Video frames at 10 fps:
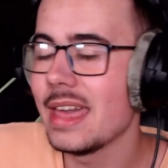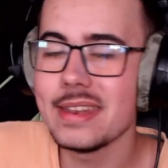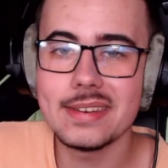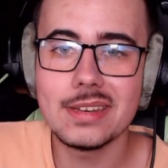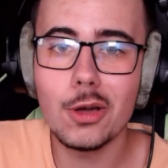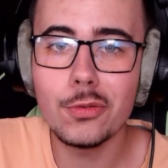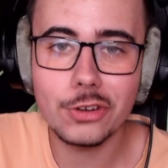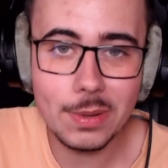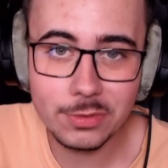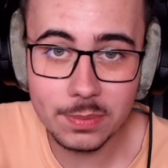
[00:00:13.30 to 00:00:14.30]
and no
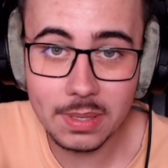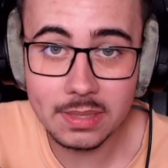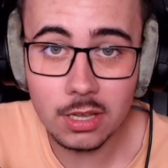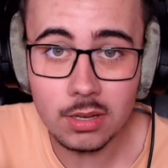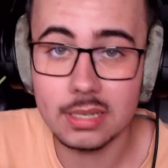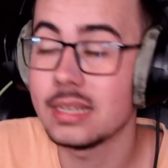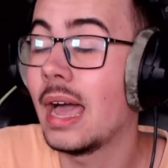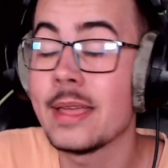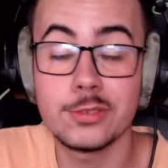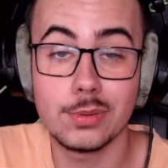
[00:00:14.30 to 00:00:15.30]
frame drops at all.
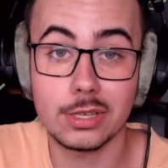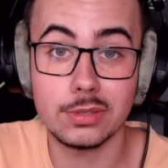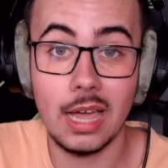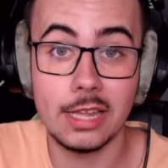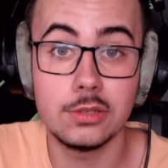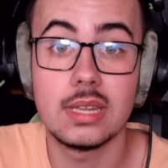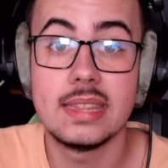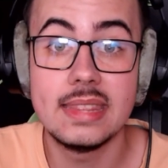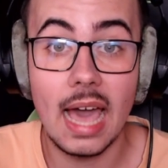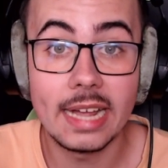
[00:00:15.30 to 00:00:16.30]
I swear to god you
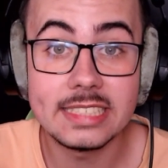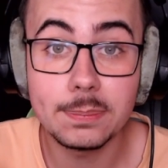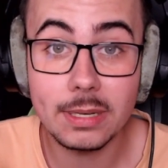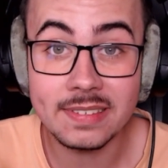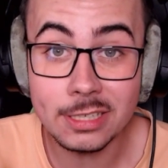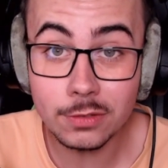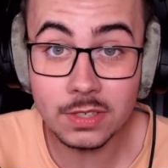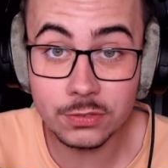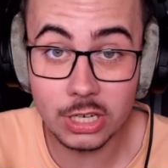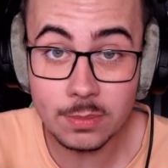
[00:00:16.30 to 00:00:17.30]
90% of
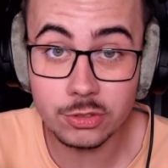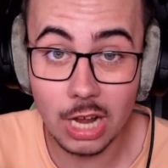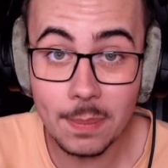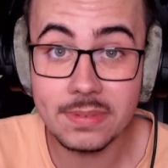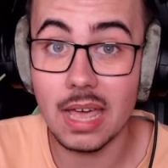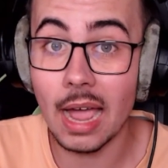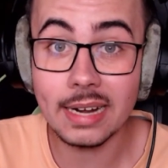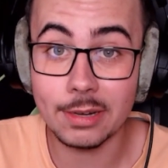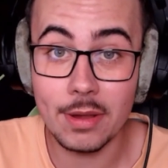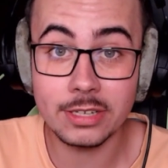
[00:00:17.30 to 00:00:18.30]
the frame drops
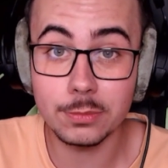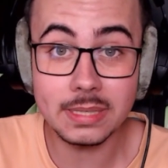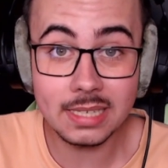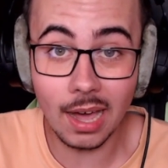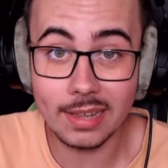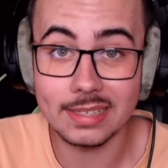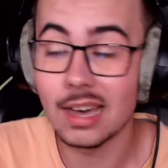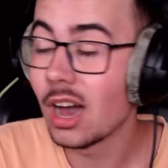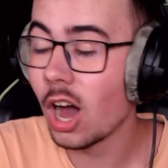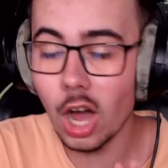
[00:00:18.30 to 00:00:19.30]
are going to be gone.
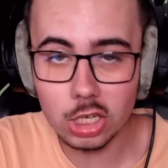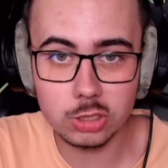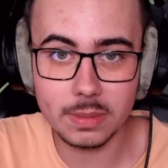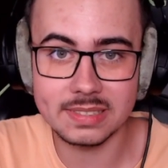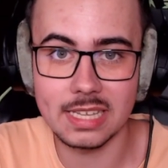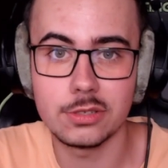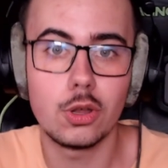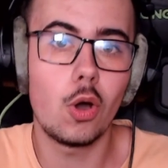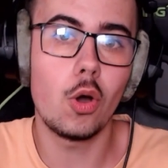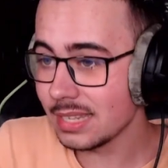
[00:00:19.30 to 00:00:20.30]
100%
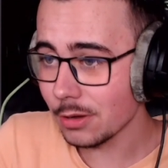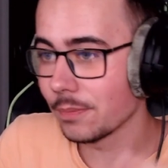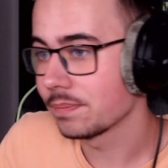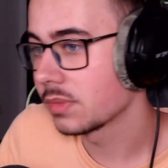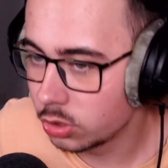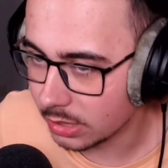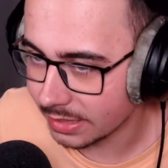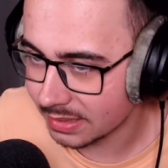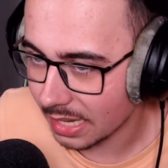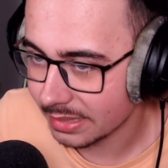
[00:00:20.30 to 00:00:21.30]
dude. So, to
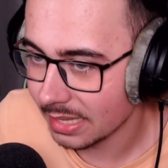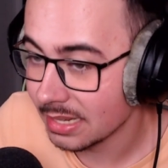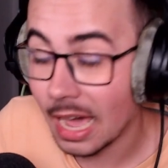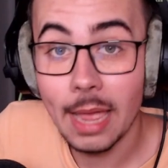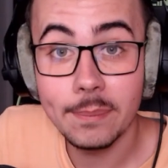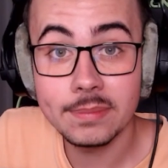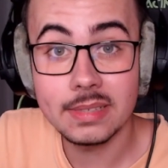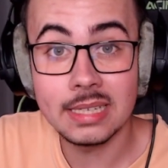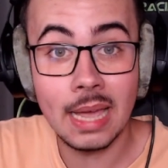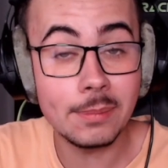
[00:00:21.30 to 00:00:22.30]
get started, I'm,
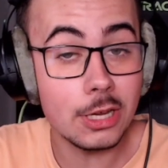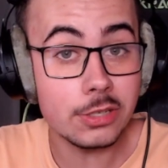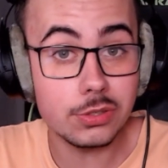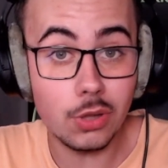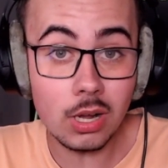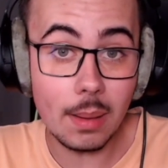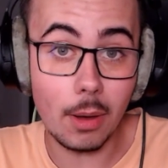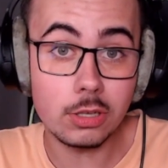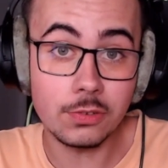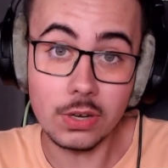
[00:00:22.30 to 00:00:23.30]
I'm going to talk
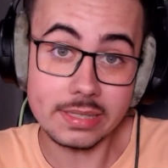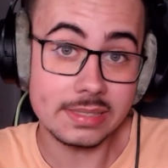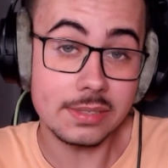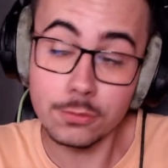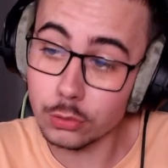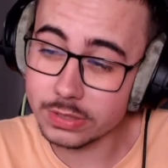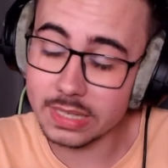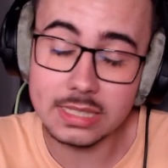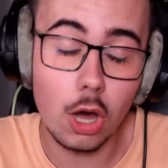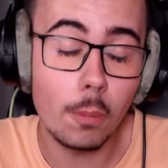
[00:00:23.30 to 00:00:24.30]
about first full
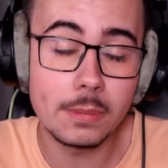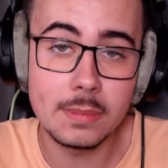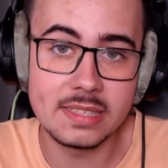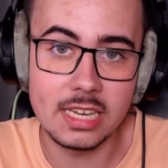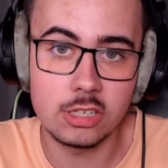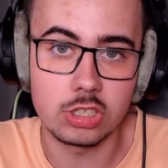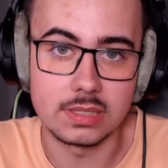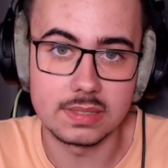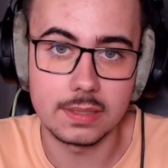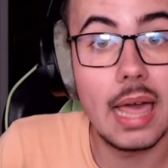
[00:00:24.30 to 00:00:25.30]
screen
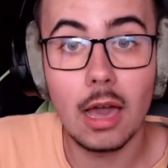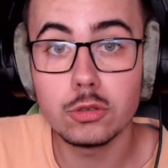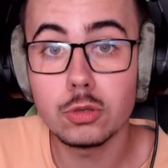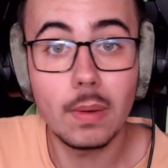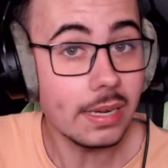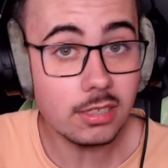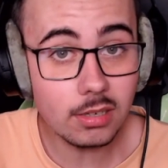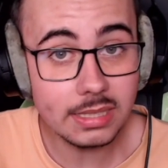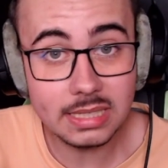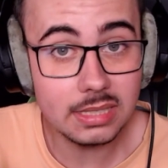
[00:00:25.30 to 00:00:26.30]
optimizations. Now you might
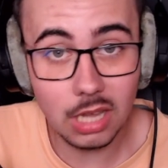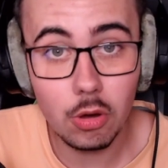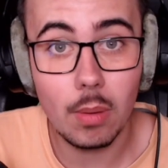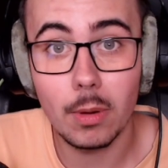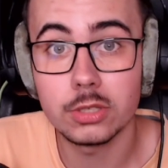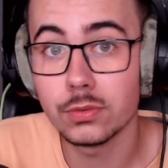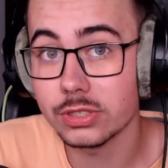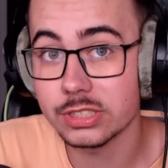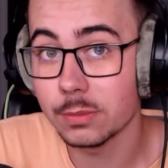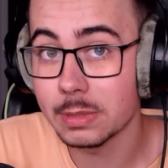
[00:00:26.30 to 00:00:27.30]
already know about
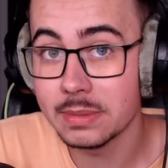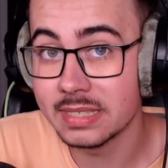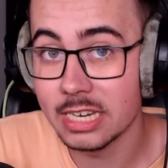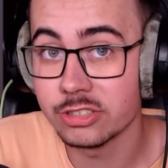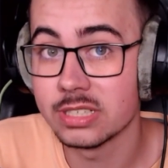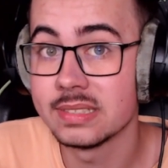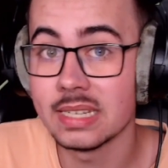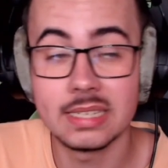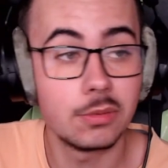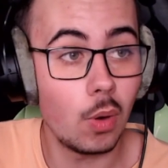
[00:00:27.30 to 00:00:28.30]
full screen optimizations
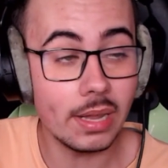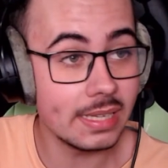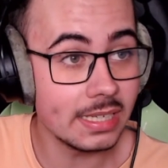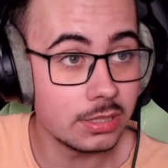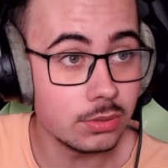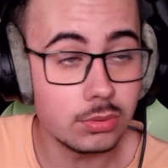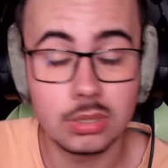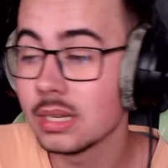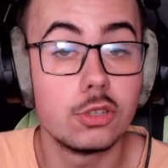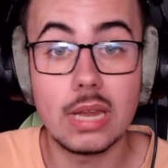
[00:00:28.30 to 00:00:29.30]
and what they do.
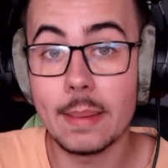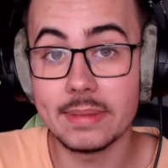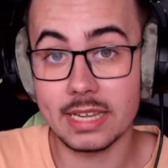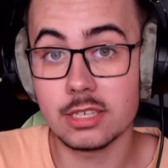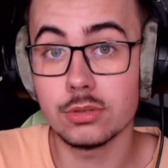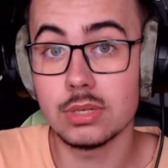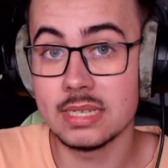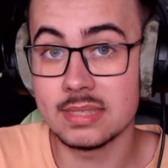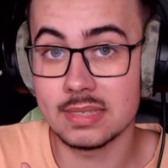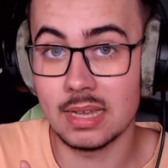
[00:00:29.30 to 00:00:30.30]
I'm telling you
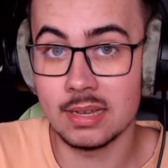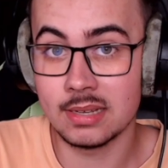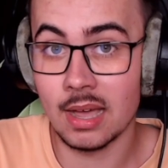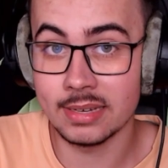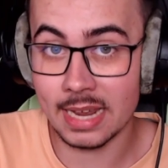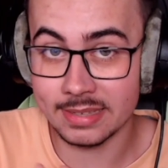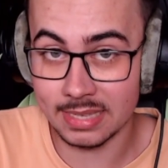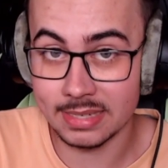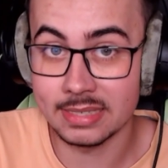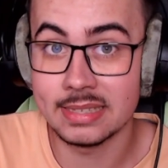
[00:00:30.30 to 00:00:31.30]
it's a godlike
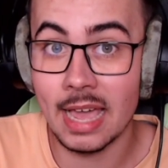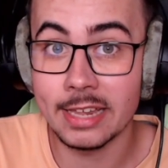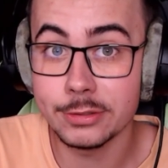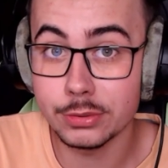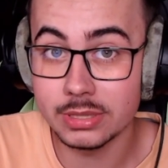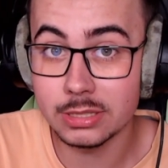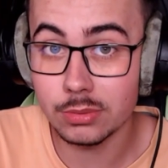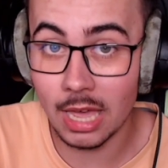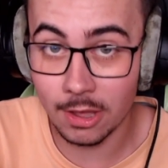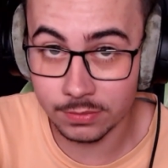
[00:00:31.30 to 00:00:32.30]
setting that you need
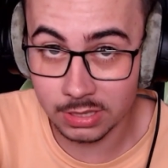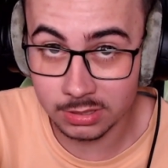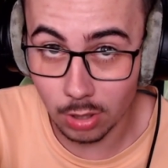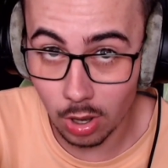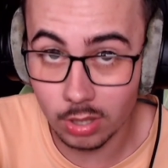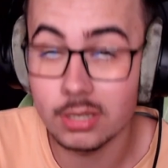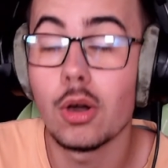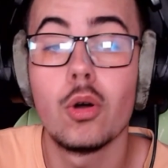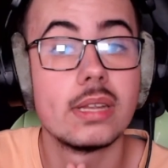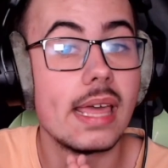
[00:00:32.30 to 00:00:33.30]
to have turned on
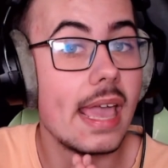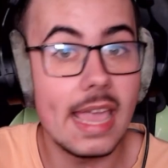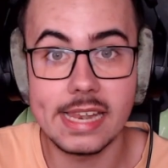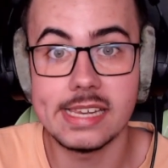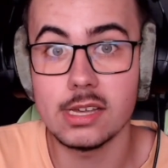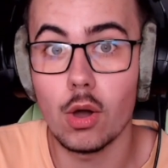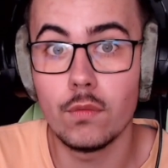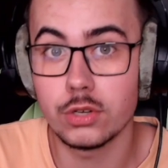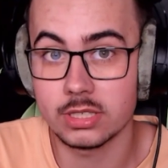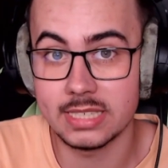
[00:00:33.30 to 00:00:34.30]
on any
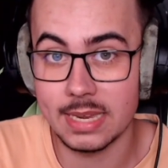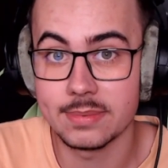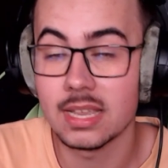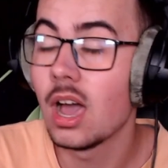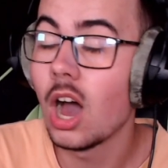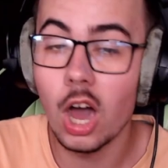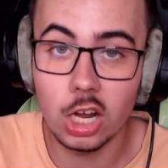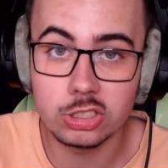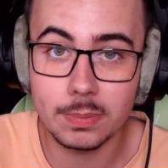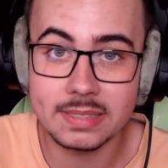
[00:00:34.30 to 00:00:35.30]
of your games,
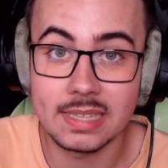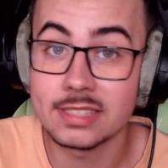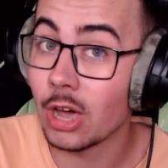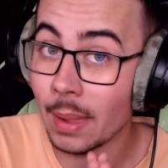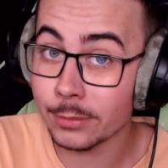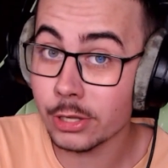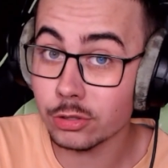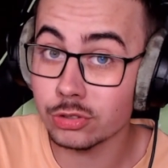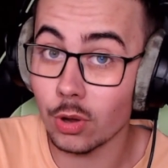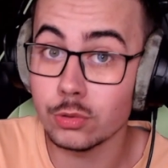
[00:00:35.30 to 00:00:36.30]
100%. So I'm going
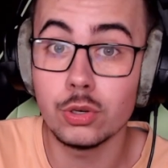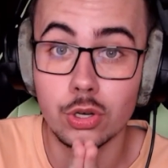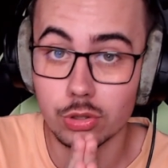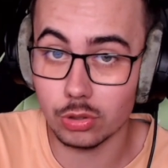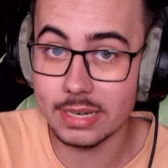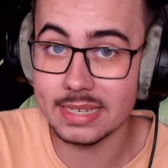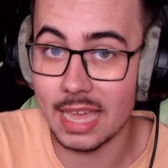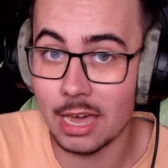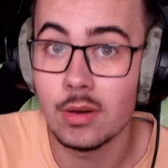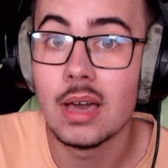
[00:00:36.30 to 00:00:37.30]
to show you right
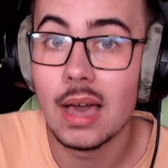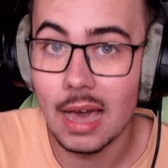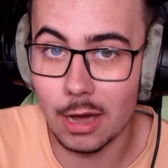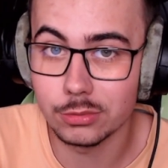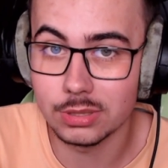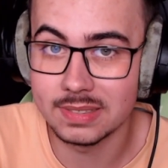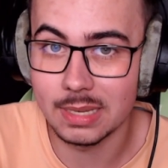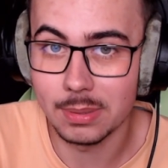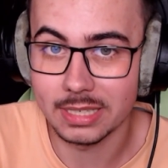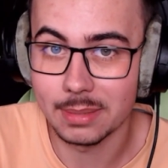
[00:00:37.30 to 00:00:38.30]
now how to
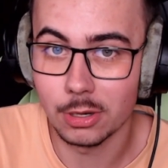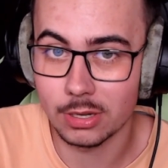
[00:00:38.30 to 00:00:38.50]
disable them,